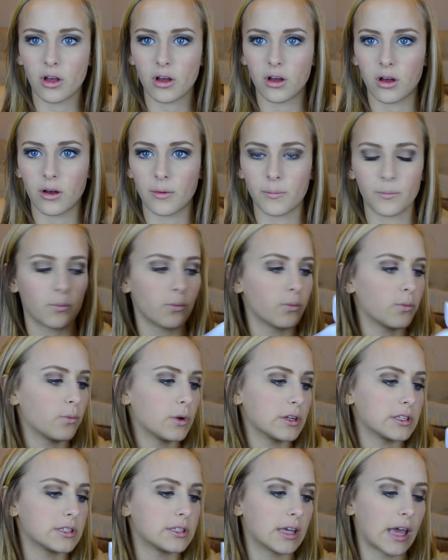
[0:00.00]
um,
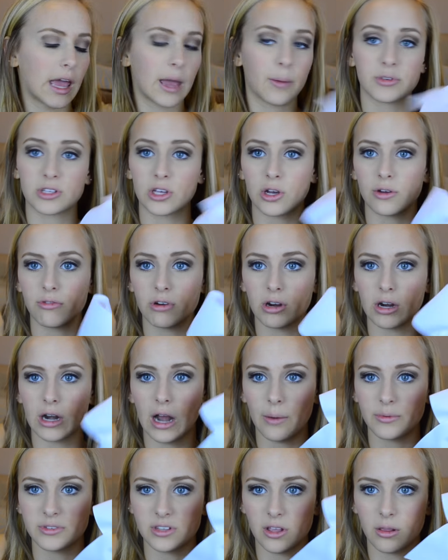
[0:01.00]
once the game was over and
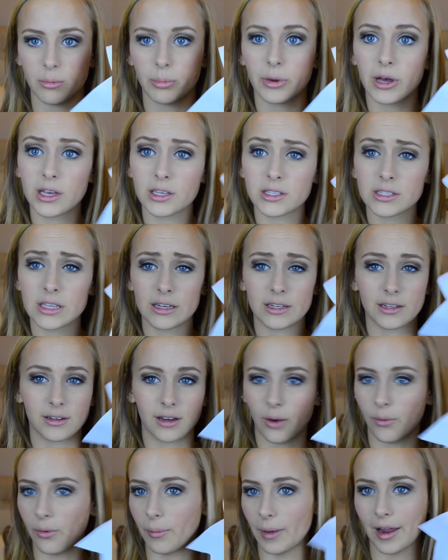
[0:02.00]
I was on the bus. I did
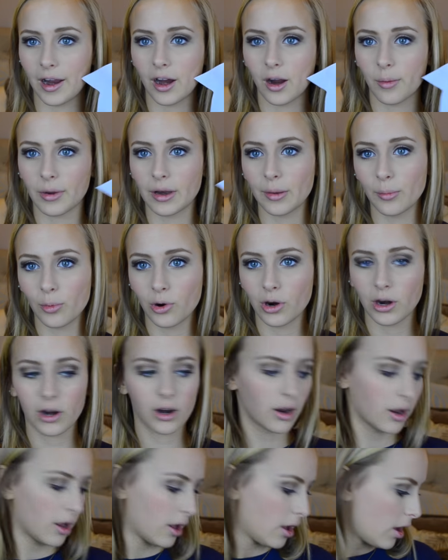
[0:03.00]
not want my hair up anymore.